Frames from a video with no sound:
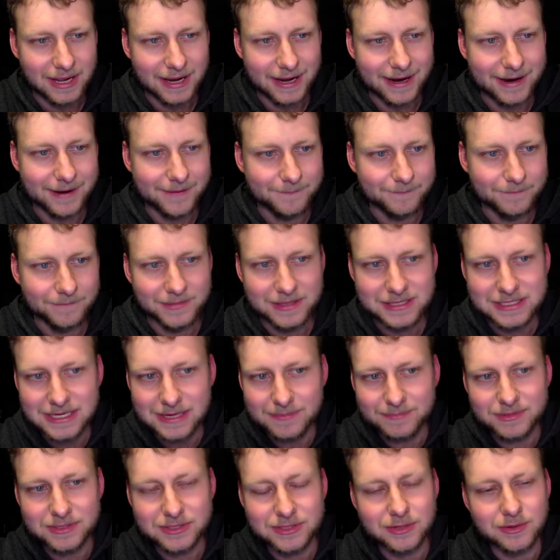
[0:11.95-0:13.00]
Um, this
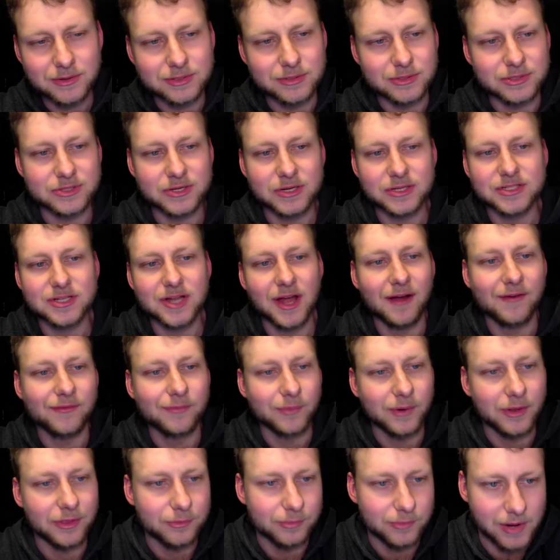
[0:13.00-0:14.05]
episode starts off
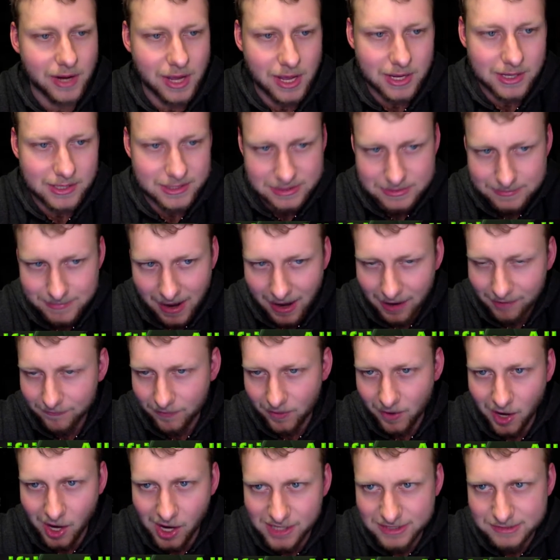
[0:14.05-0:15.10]
with Renee is back from
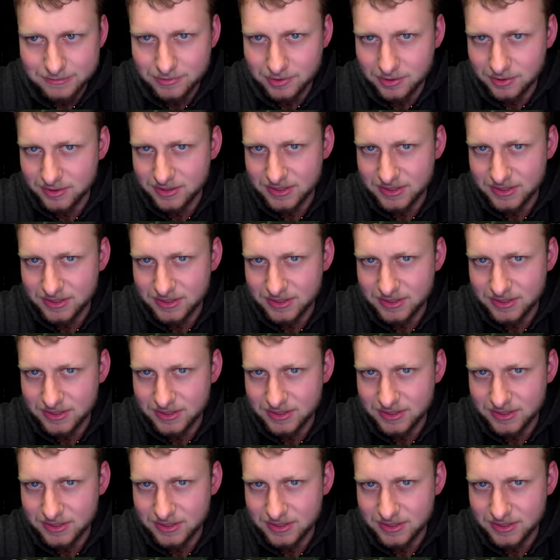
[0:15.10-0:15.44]
the hospital.